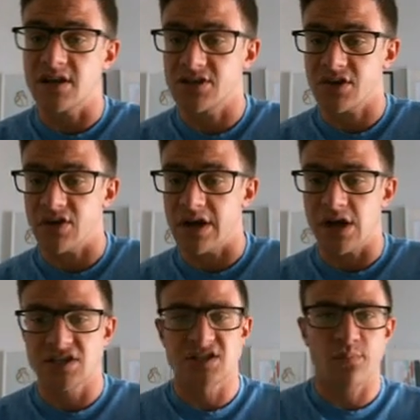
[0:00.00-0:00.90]
sunscreen,
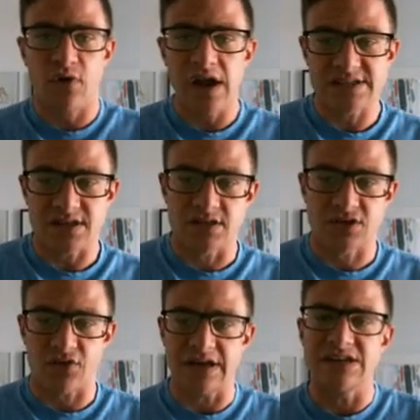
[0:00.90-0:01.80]
a spray
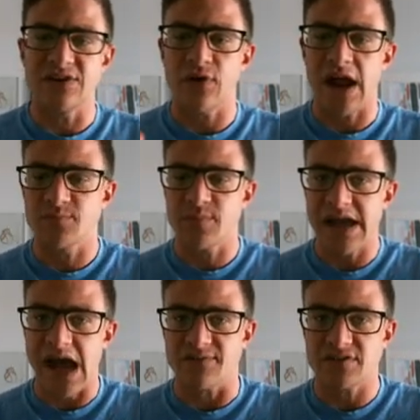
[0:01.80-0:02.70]
sunscreen, different
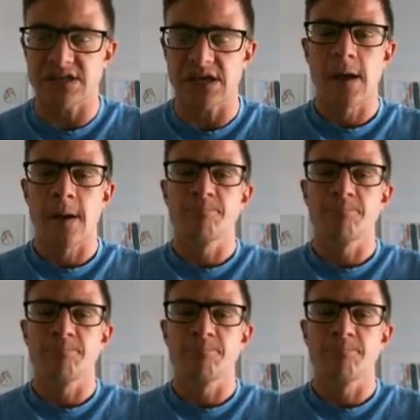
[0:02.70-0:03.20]
SPFs.